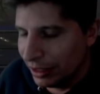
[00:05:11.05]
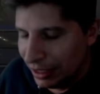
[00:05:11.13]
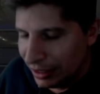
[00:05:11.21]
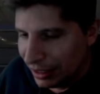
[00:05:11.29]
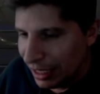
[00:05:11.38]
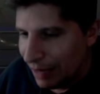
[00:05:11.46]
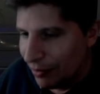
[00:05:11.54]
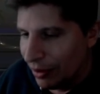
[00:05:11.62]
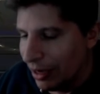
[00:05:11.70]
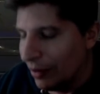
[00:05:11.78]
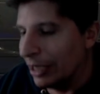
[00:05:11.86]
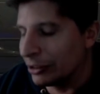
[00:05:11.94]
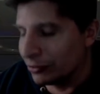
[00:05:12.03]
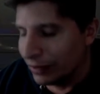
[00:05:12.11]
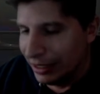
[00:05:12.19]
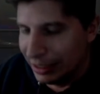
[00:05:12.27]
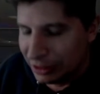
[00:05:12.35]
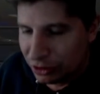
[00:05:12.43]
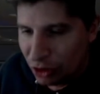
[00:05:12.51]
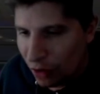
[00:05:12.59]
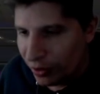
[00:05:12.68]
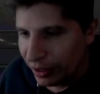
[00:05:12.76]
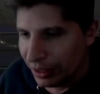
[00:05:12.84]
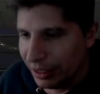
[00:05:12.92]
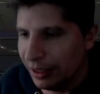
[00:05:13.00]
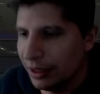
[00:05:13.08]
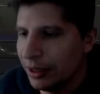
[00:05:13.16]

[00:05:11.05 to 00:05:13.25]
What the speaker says: in the game as Raiden is currently.